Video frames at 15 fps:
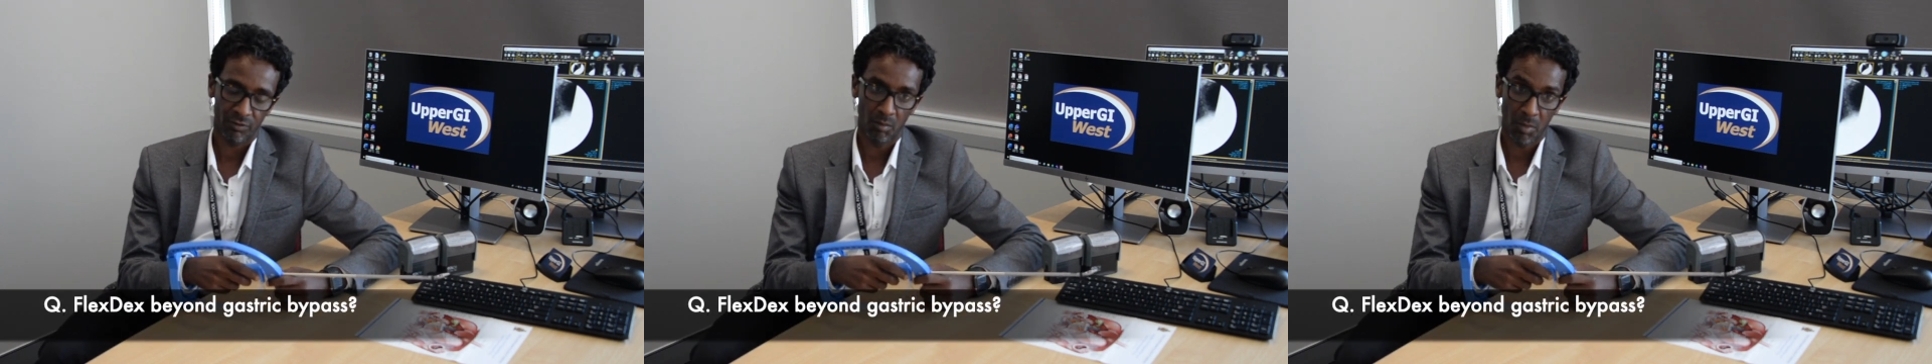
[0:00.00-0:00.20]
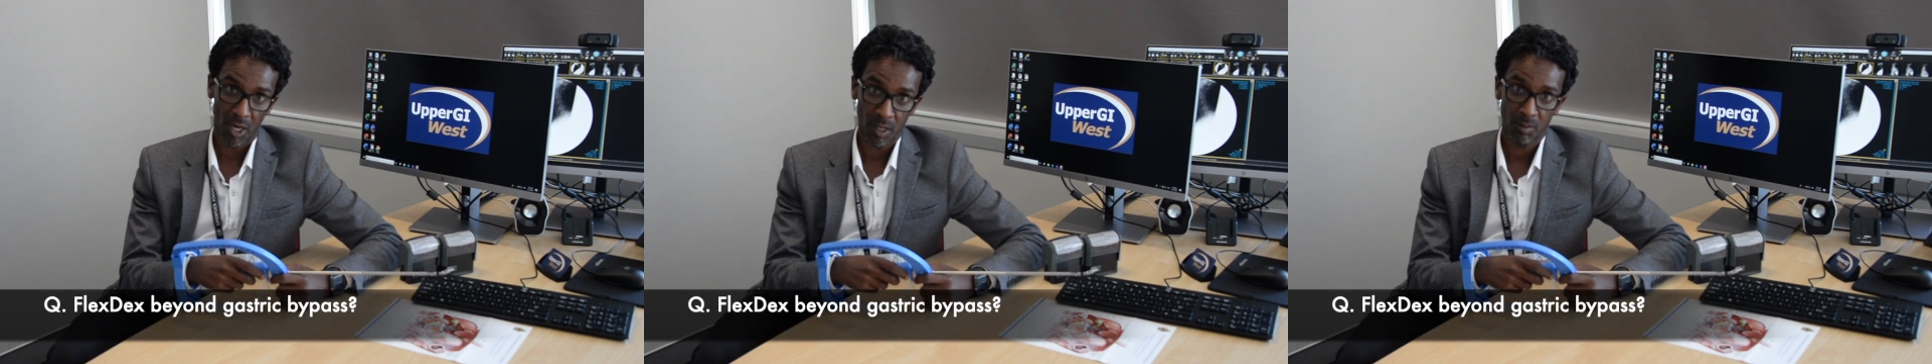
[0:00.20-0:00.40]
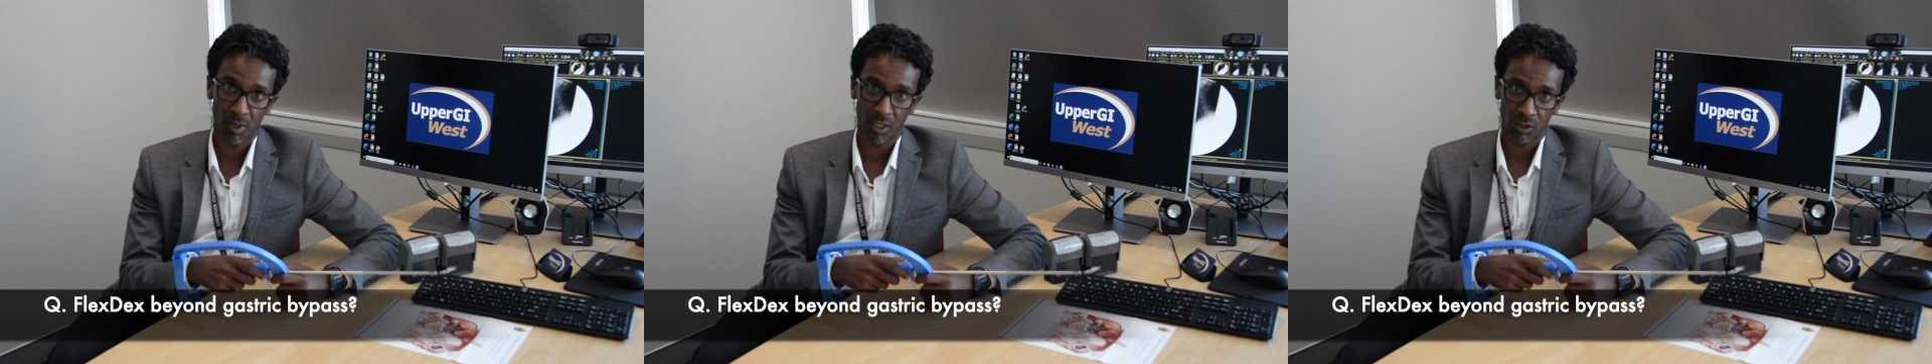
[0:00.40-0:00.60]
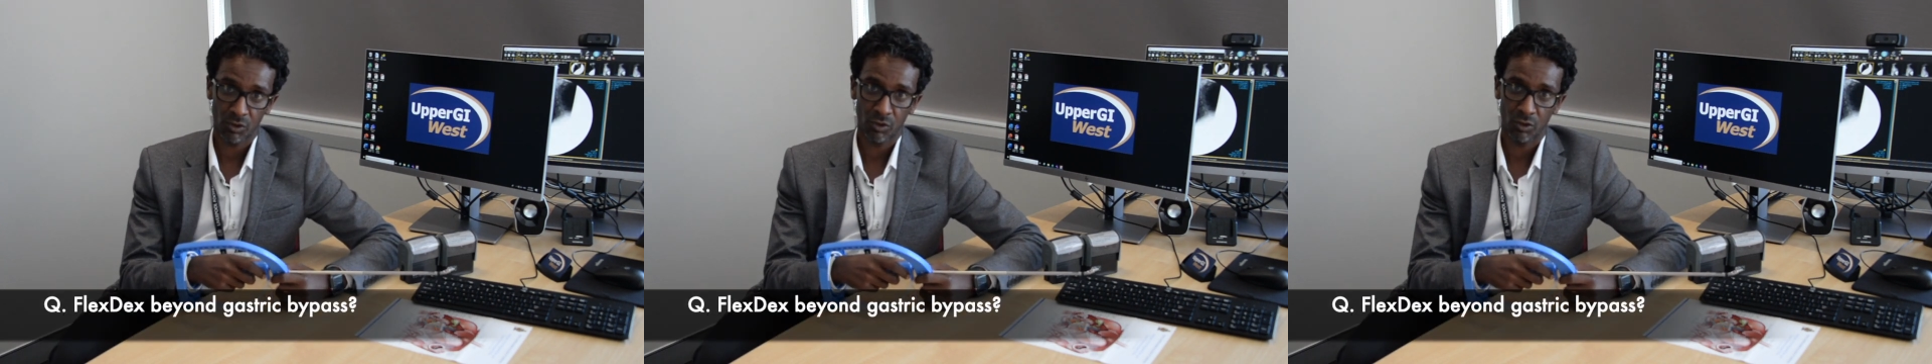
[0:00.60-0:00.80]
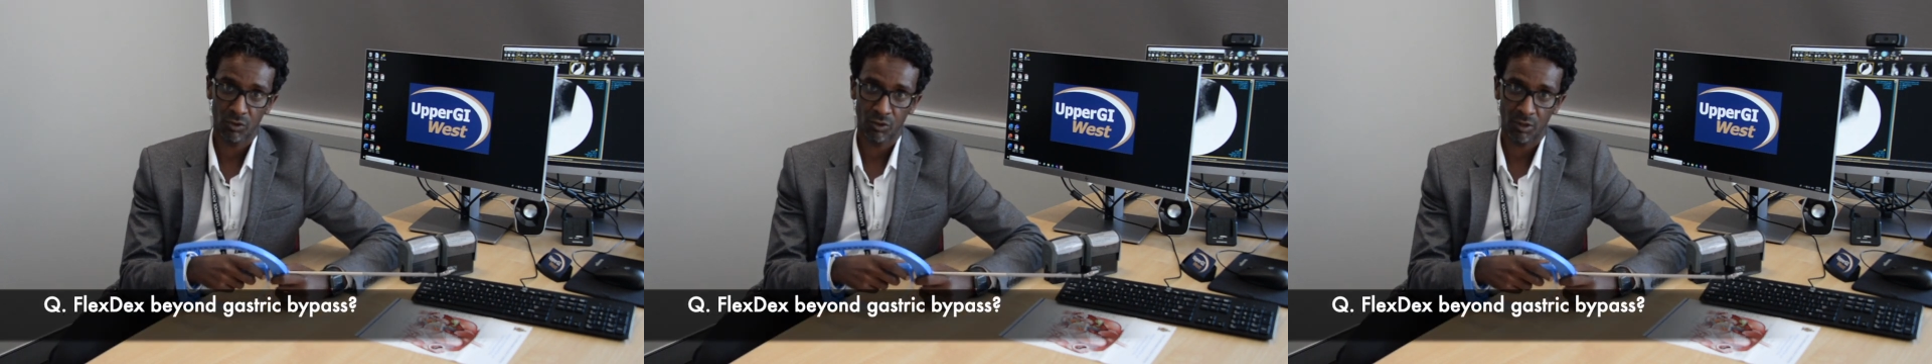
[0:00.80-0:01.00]
bypass
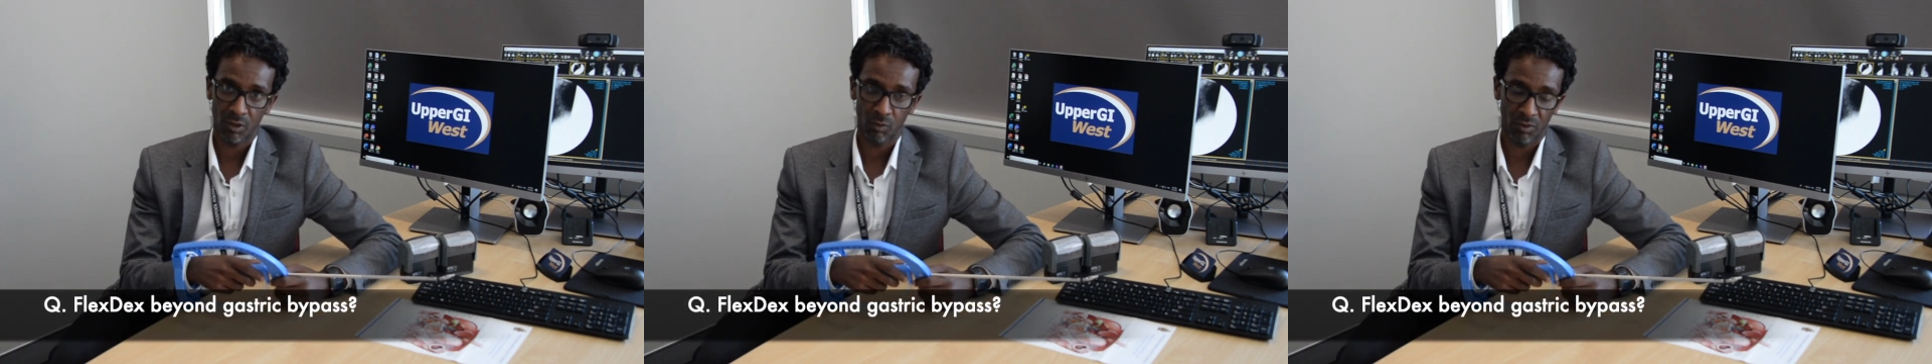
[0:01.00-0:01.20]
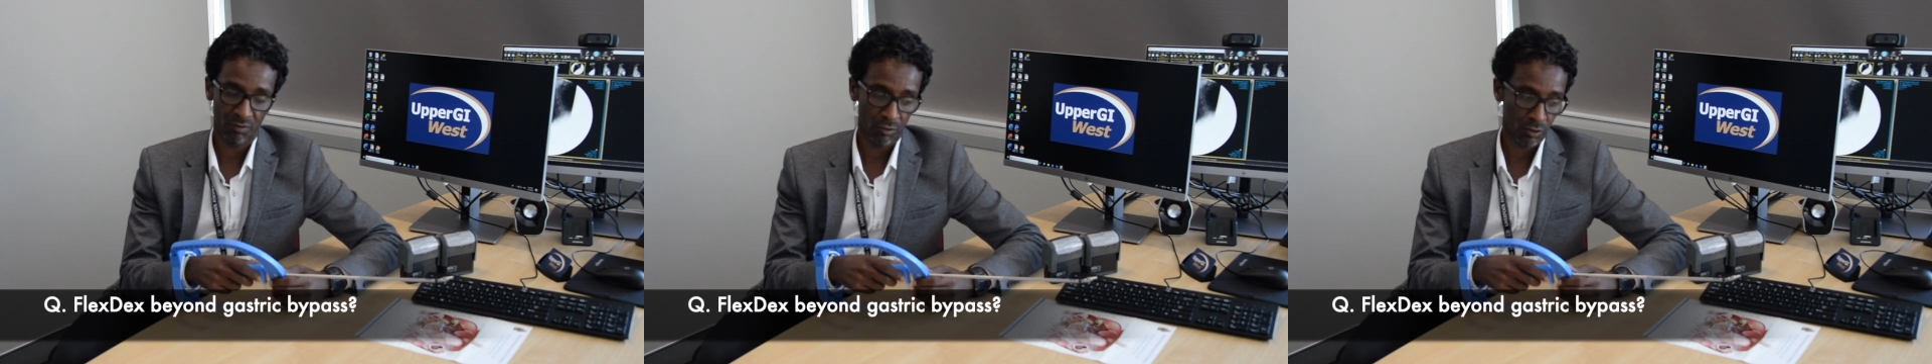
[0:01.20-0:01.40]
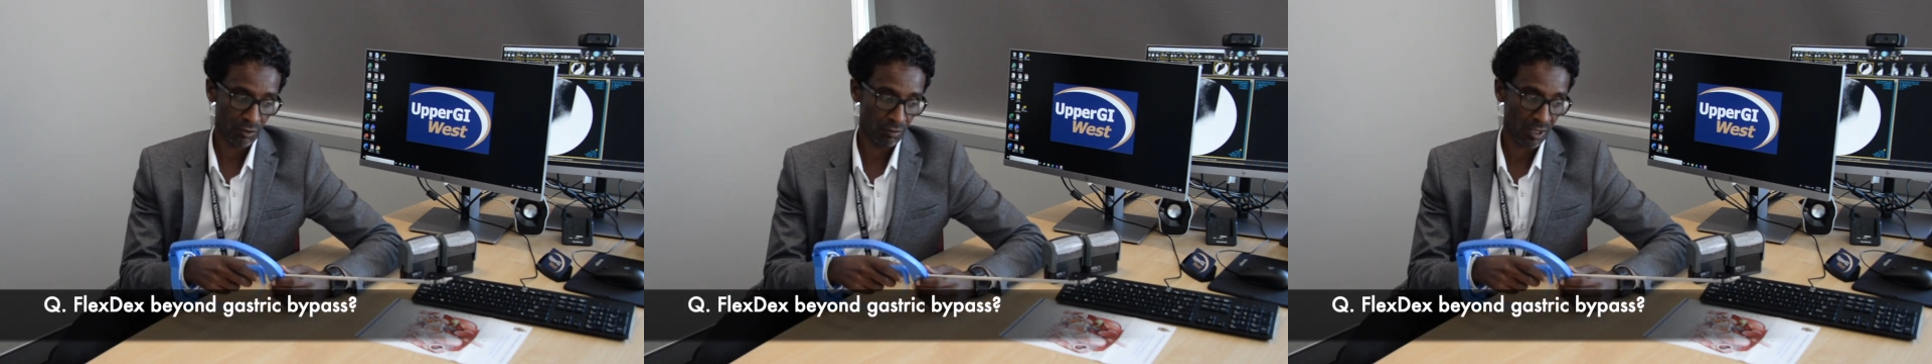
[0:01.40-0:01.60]
surgery, we've used